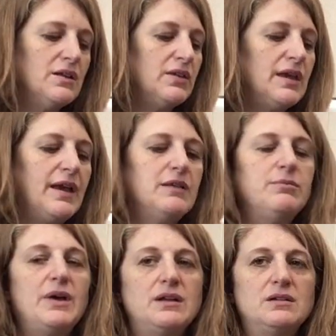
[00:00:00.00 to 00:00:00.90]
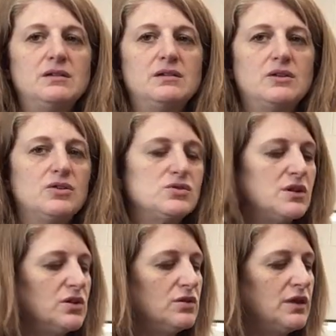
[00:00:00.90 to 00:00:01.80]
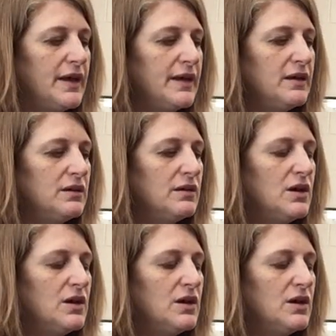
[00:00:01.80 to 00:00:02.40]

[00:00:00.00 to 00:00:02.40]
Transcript: The N button goes on your leg.